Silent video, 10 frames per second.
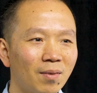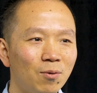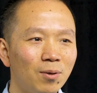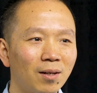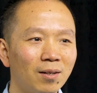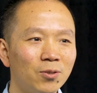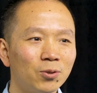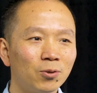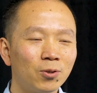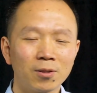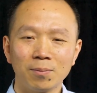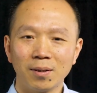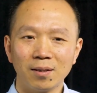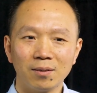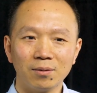we are going to talk
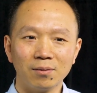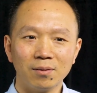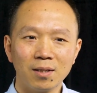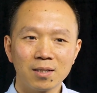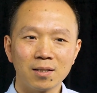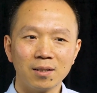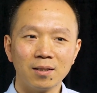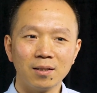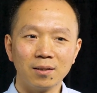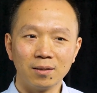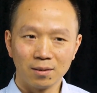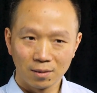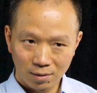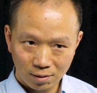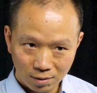about, let's say, the
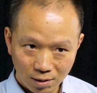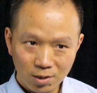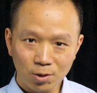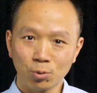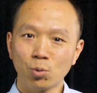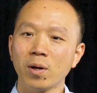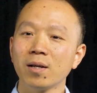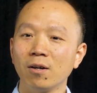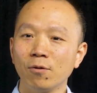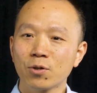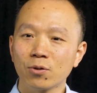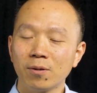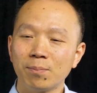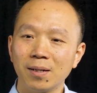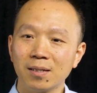digital twin of
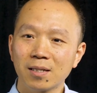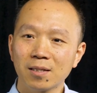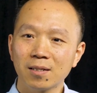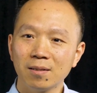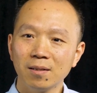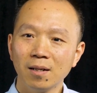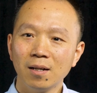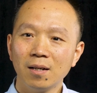soil plant system.